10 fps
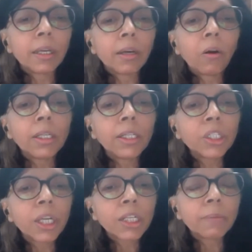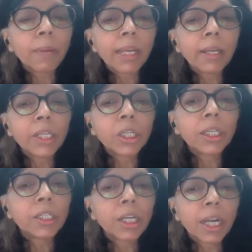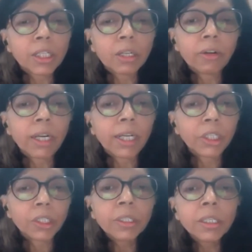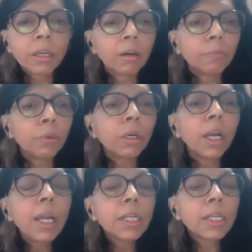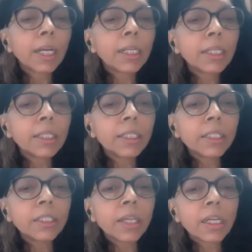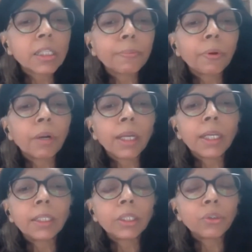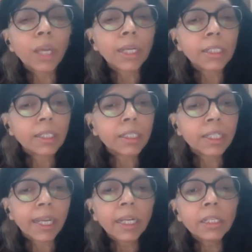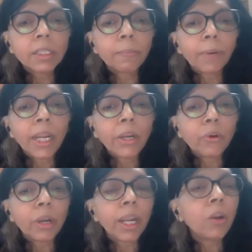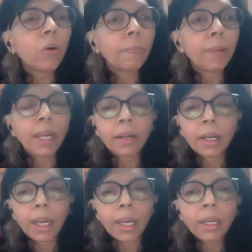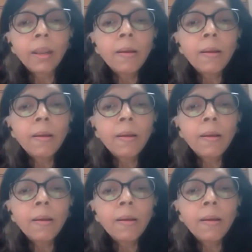on international migration, international relations. Her book, titled Indian Diaspora in the United States, Brain Drain or Brain Gain,